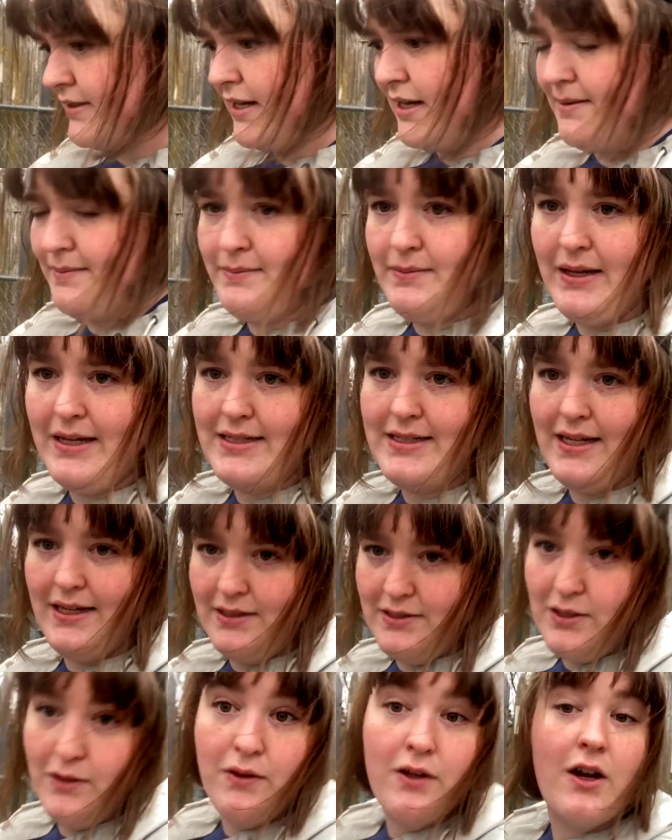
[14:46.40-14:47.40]
I'm planting.
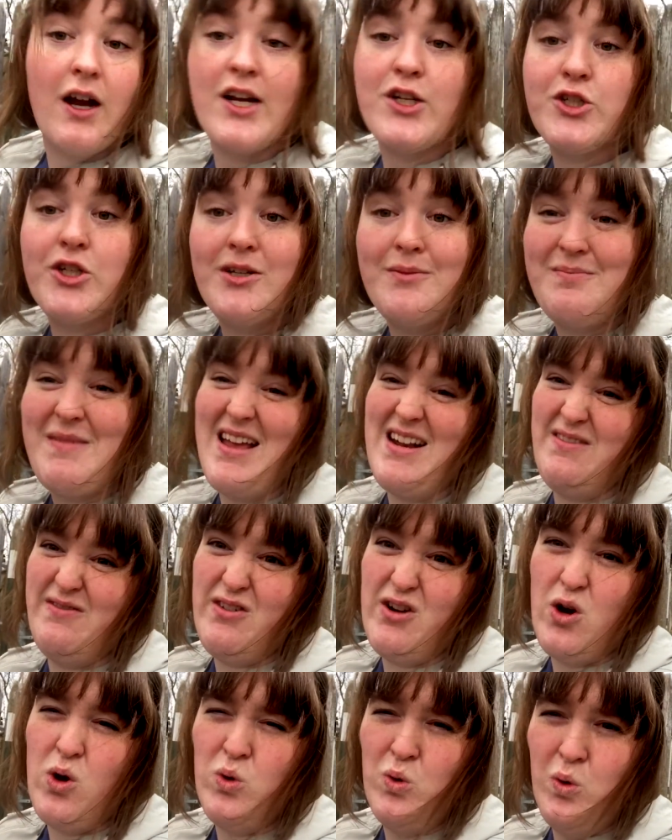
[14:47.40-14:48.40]
So they're actually meant for
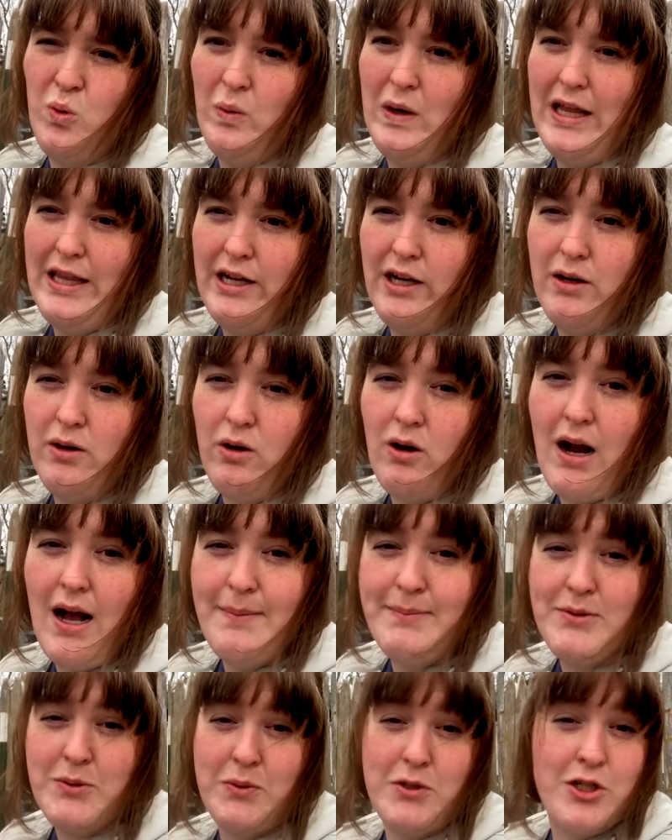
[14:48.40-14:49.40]
cool weather
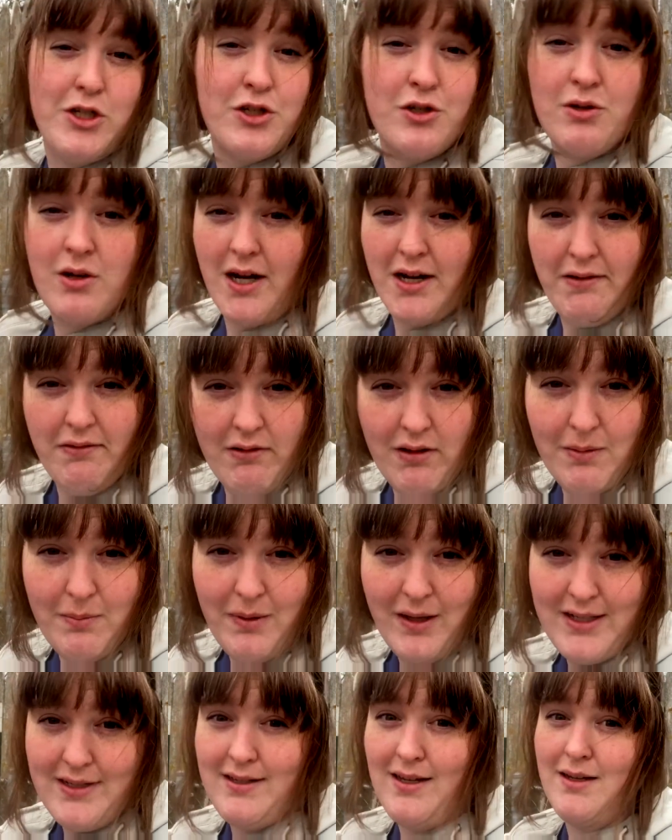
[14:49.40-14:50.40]
crops, which is great for a
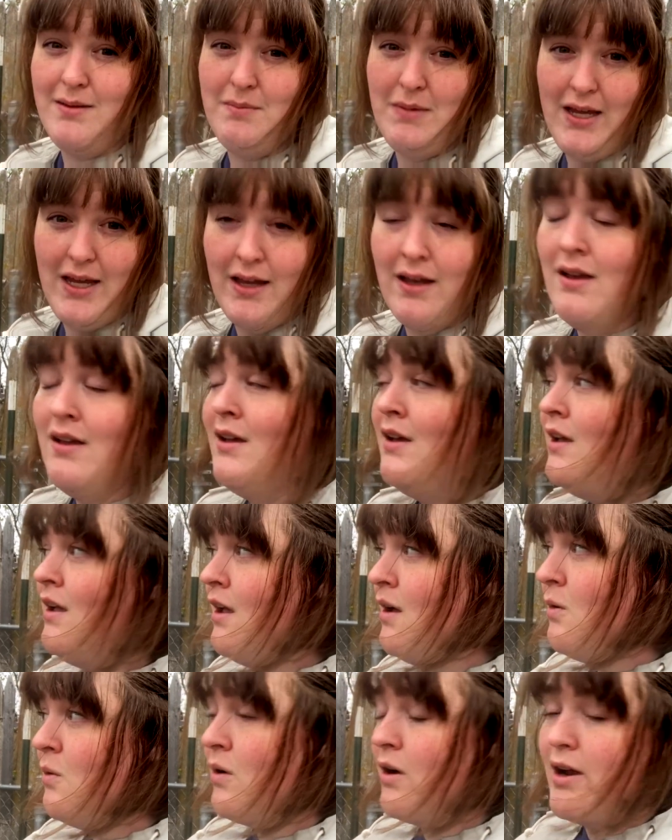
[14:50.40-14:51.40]
place like me
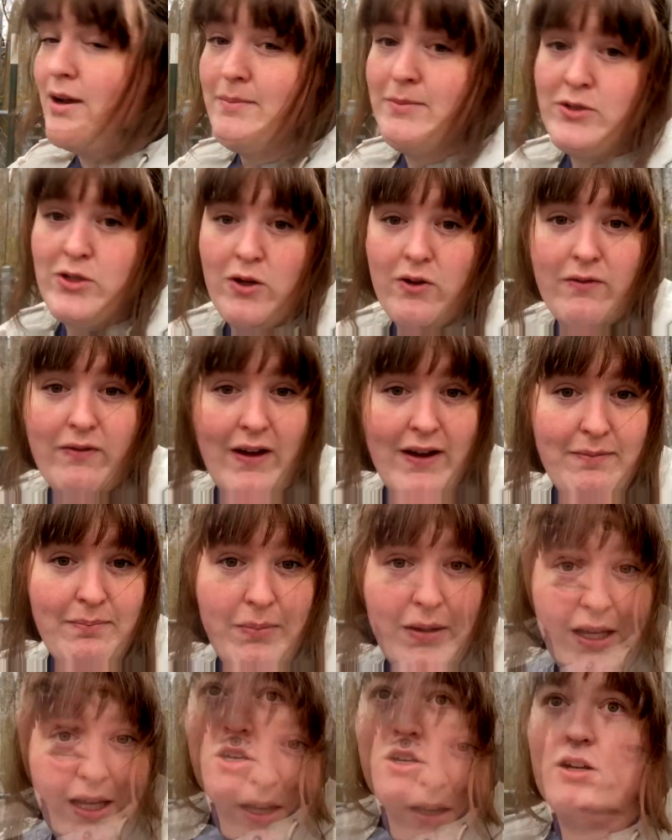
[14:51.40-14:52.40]
where I'm zone 5B.
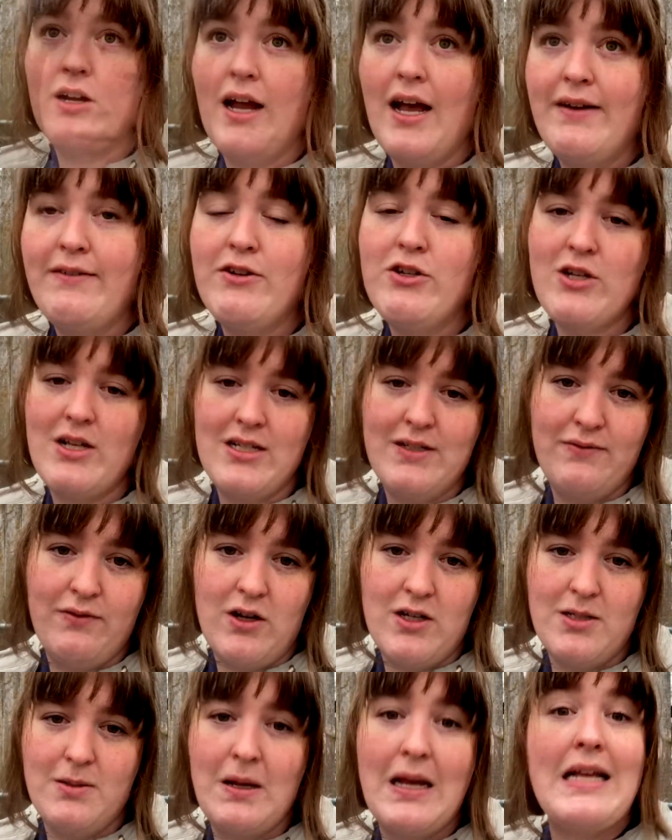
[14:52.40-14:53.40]
Your average last
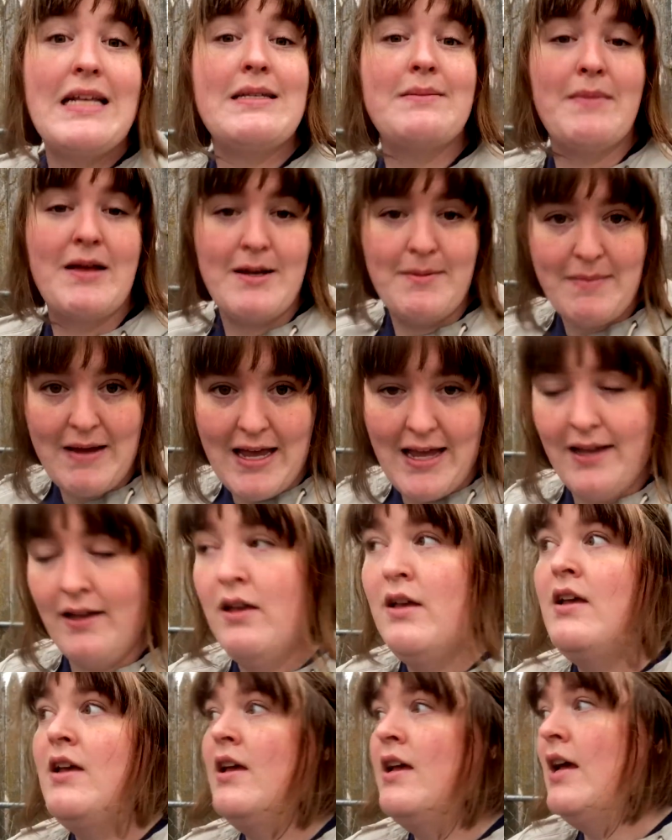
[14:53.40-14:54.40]
frost date is mid-May.
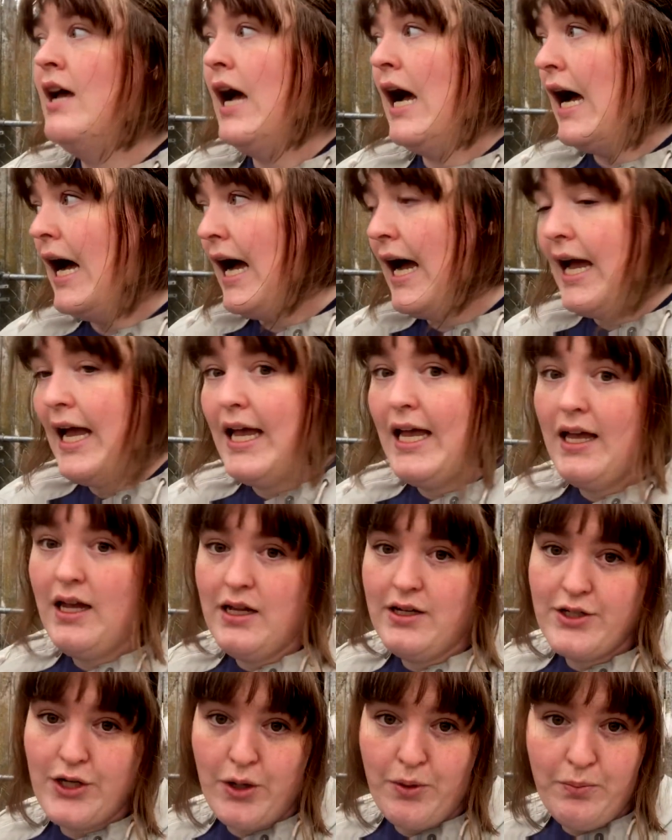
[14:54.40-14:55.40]
I
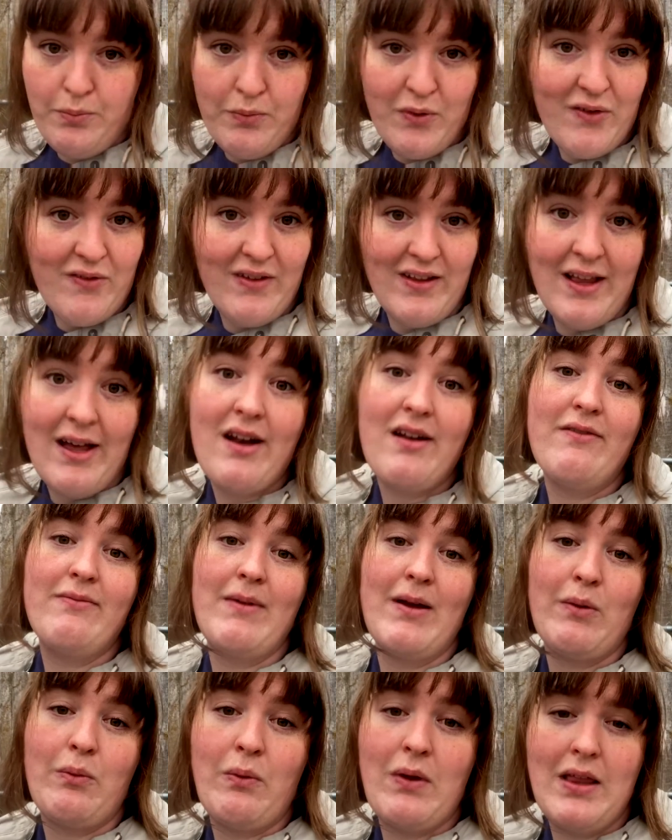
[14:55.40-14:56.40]
don't move a lot of my
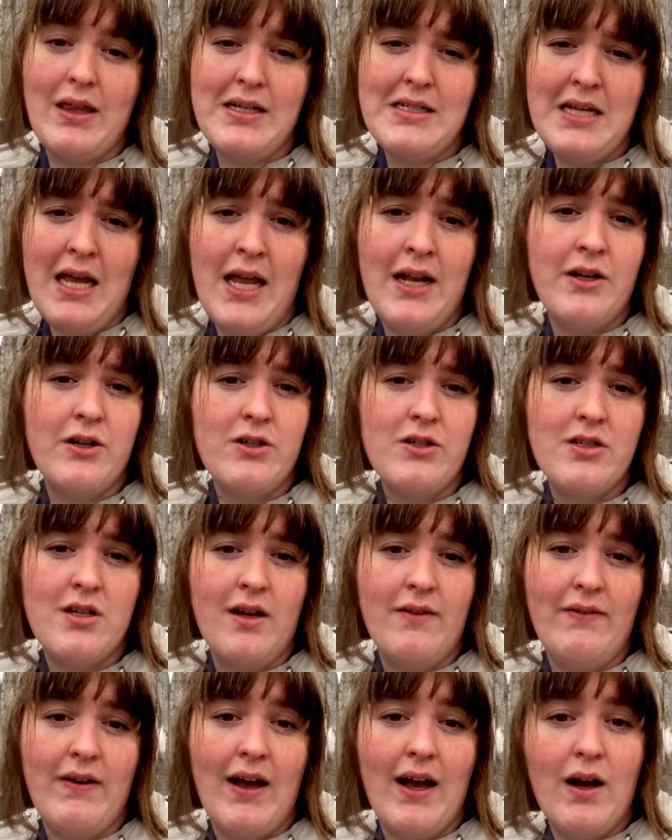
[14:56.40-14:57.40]
really tender
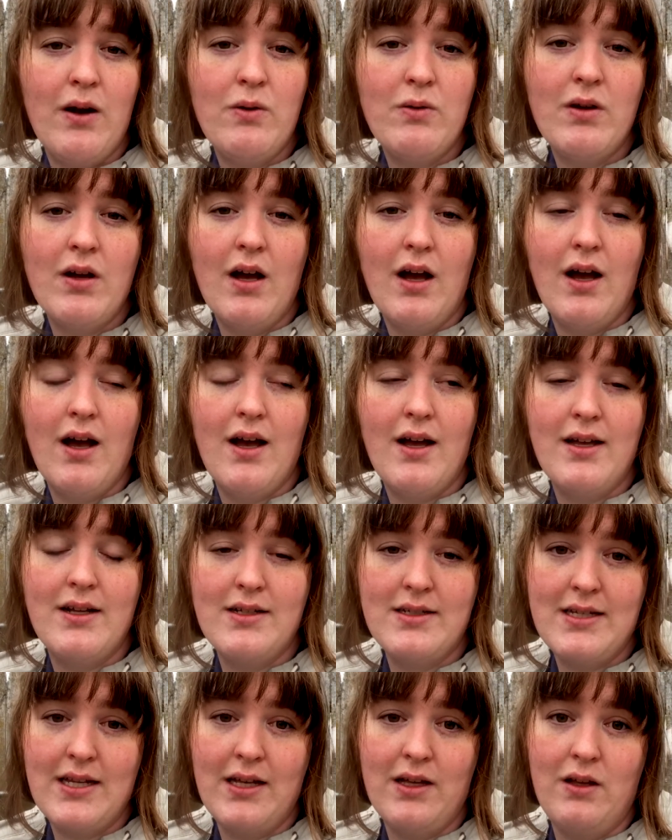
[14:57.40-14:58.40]
stuff out uh,
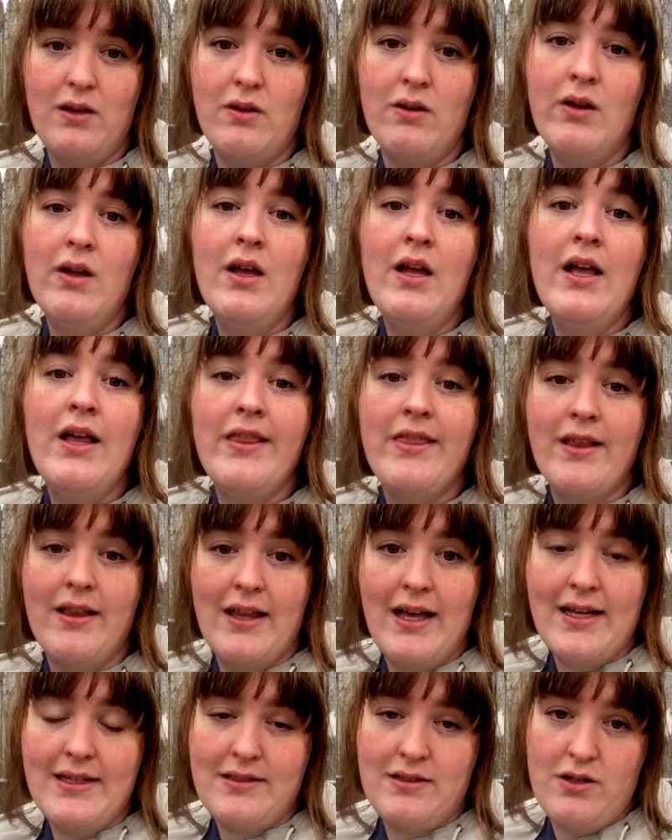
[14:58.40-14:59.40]
until the
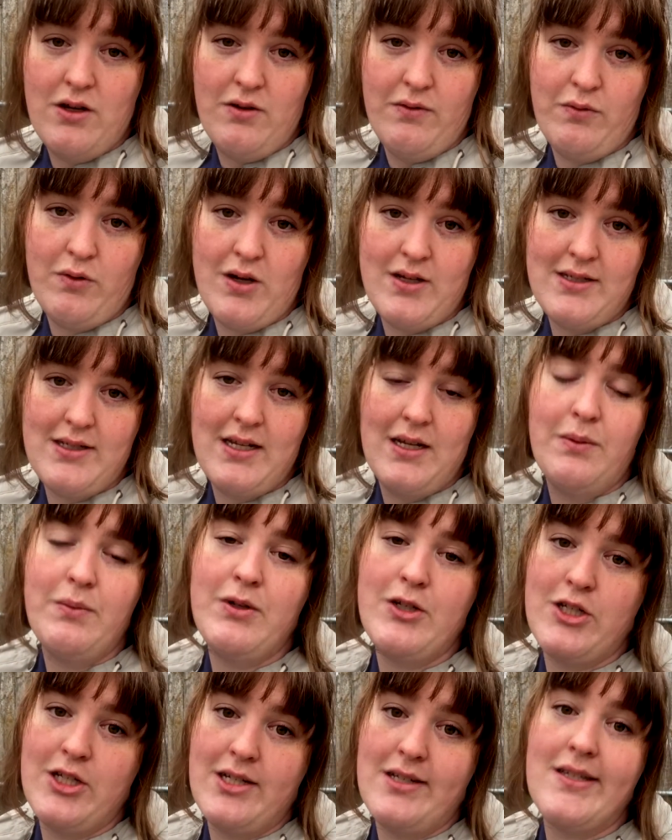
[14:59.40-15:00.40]
last known frost date,
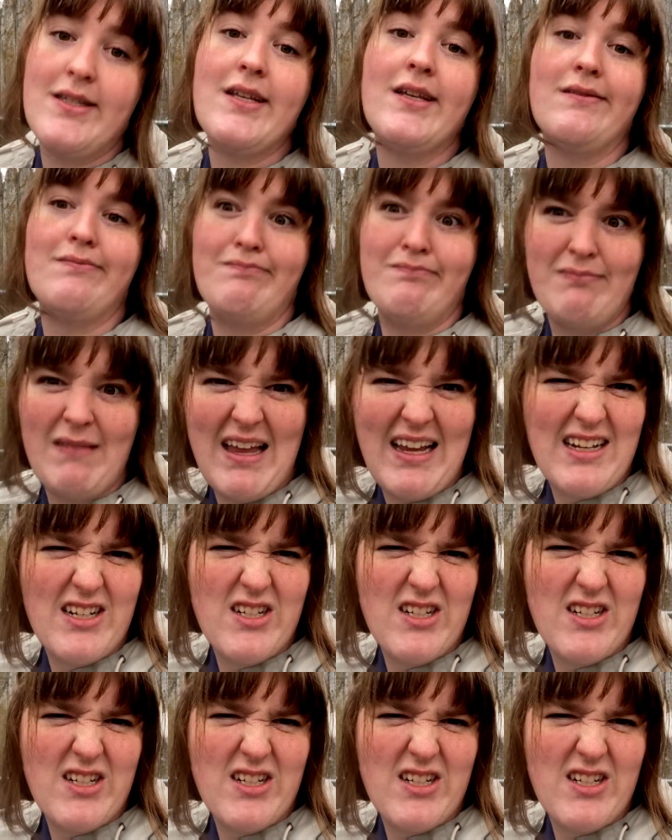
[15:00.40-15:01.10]
which is like